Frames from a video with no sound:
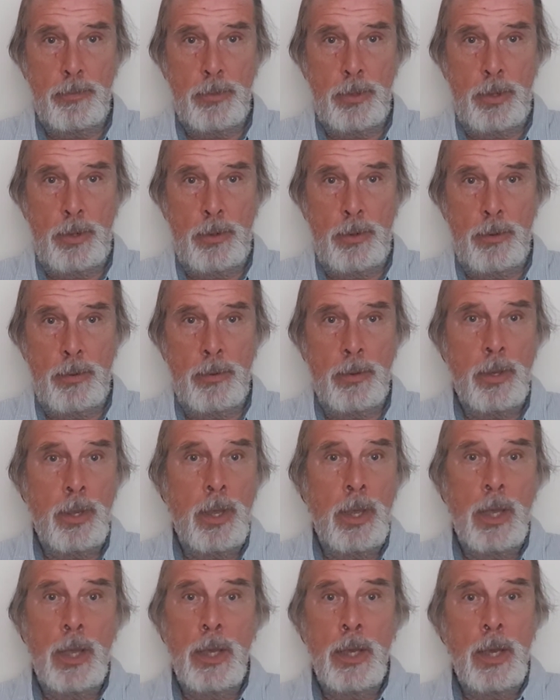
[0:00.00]

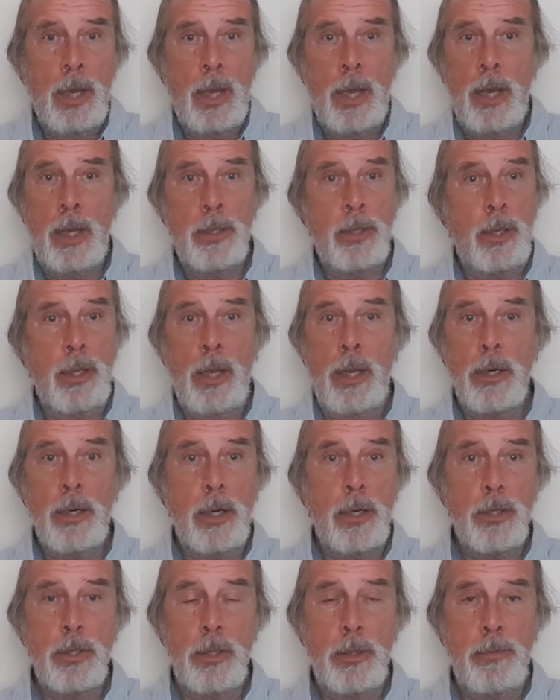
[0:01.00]
and they
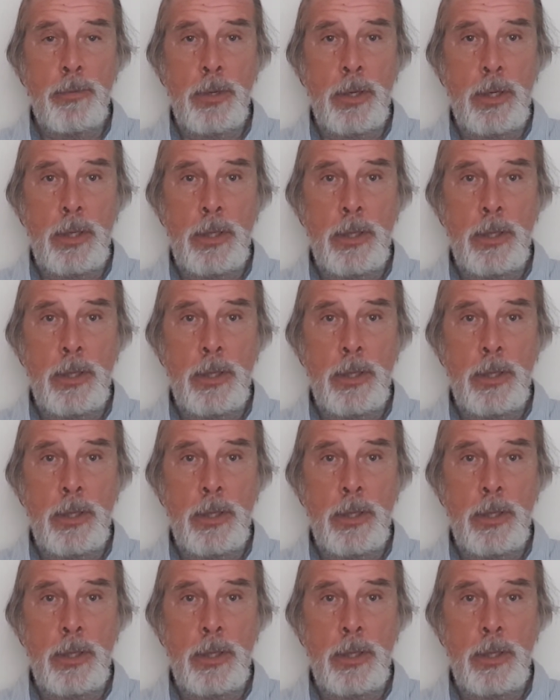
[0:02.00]
are actually very